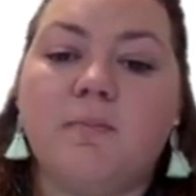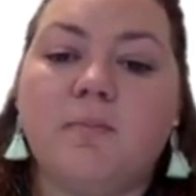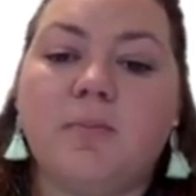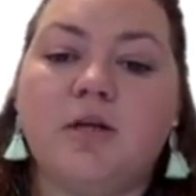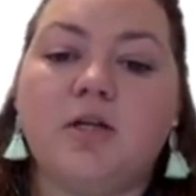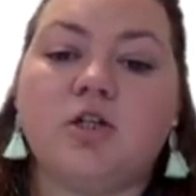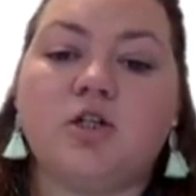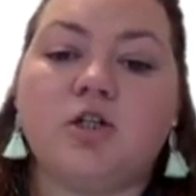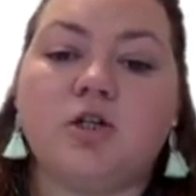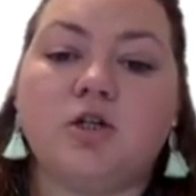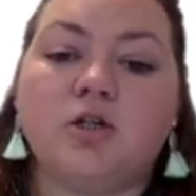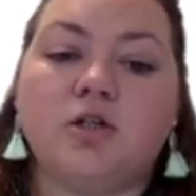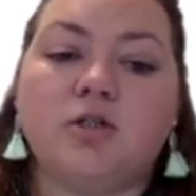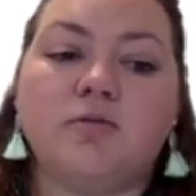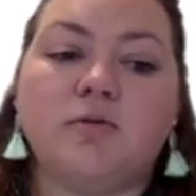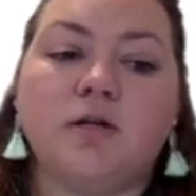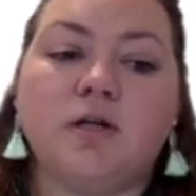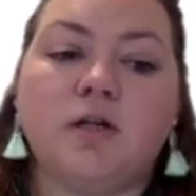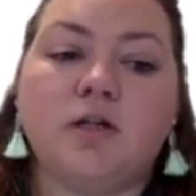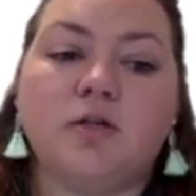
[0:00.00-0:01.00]
Be sure
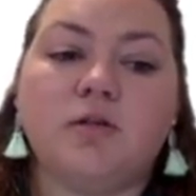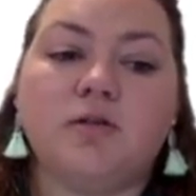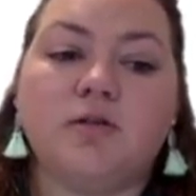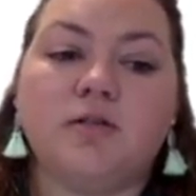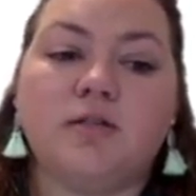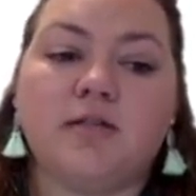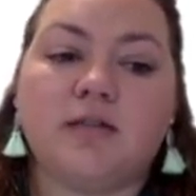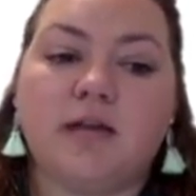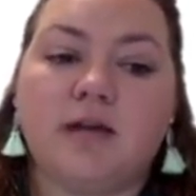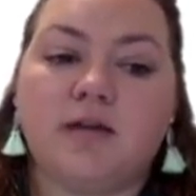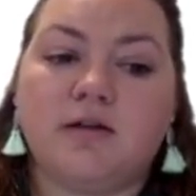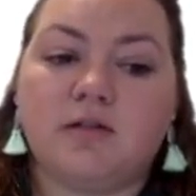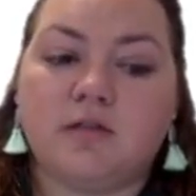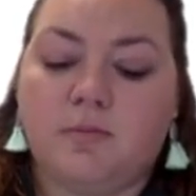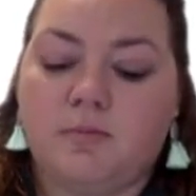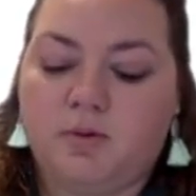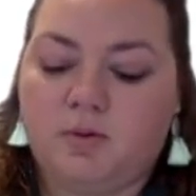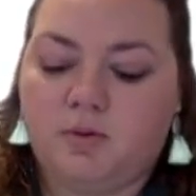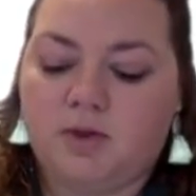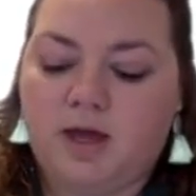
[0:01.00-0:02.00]
to include scales
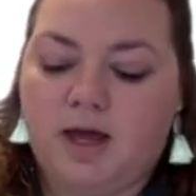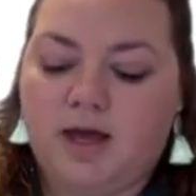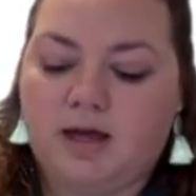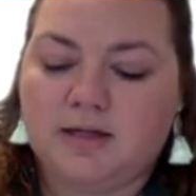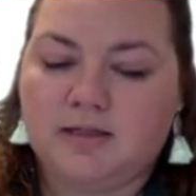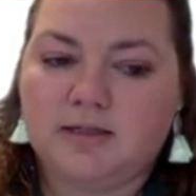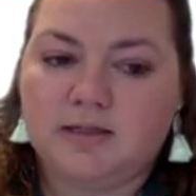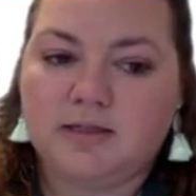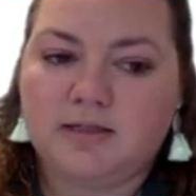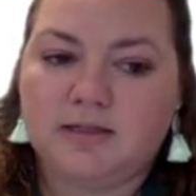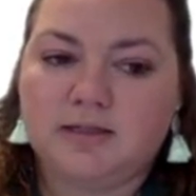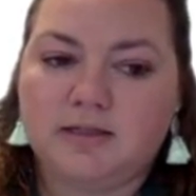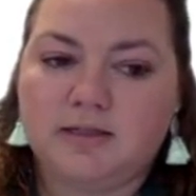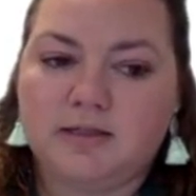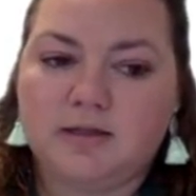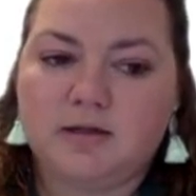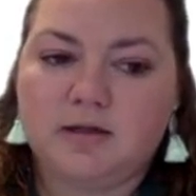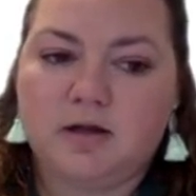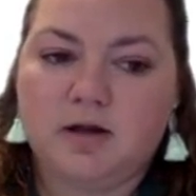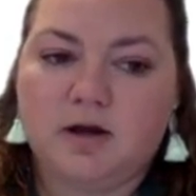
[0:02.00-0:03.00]
on both
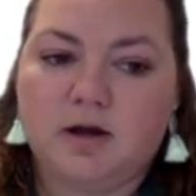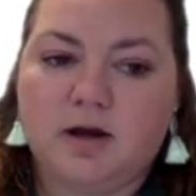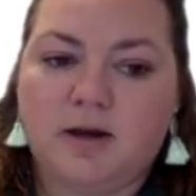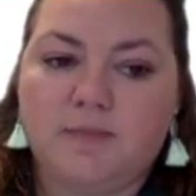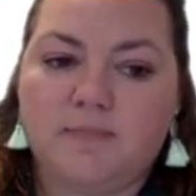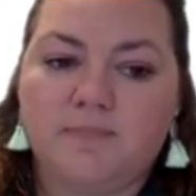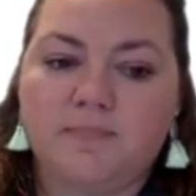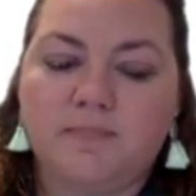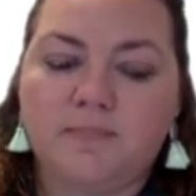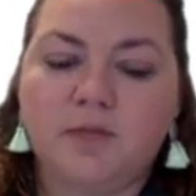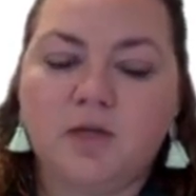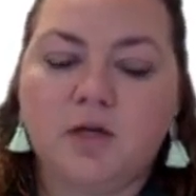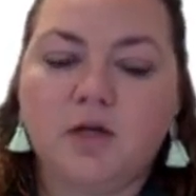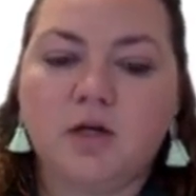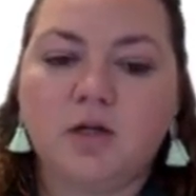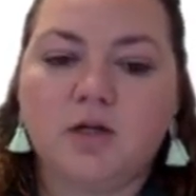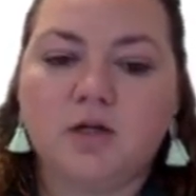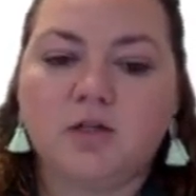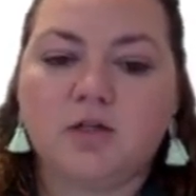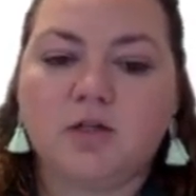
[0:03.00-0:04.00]
axes. All right,
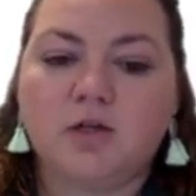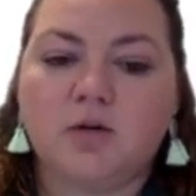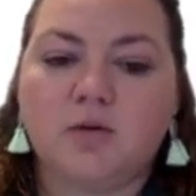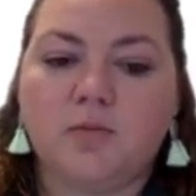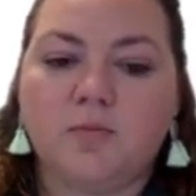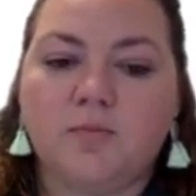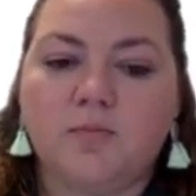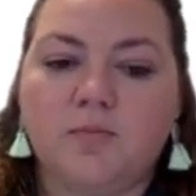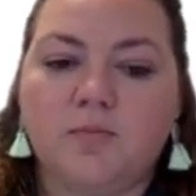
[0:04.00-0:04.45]
so